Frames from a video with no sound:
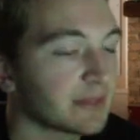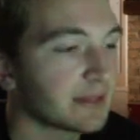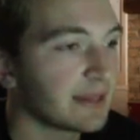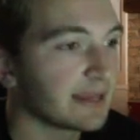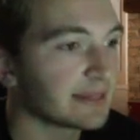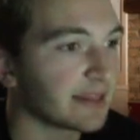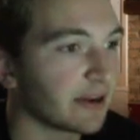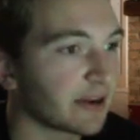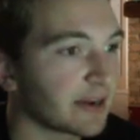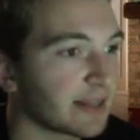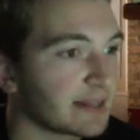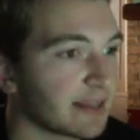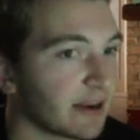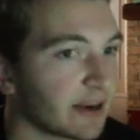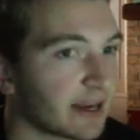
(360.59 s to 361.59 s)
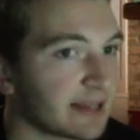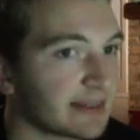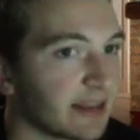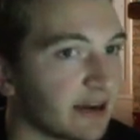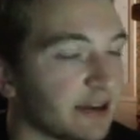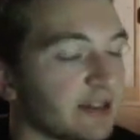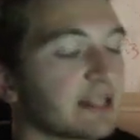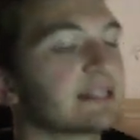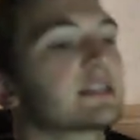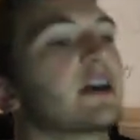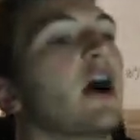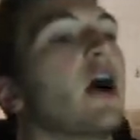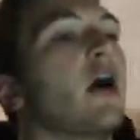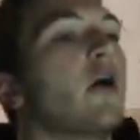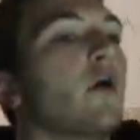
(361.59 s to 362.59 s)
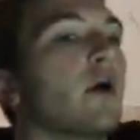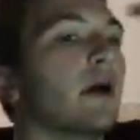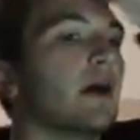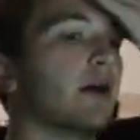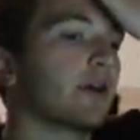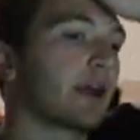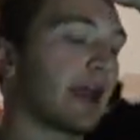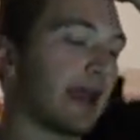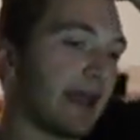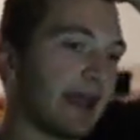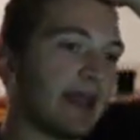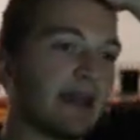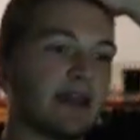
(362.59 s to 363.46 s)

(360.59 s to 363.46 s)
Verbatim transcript: Get there, get there, get there. Let's go! Okay.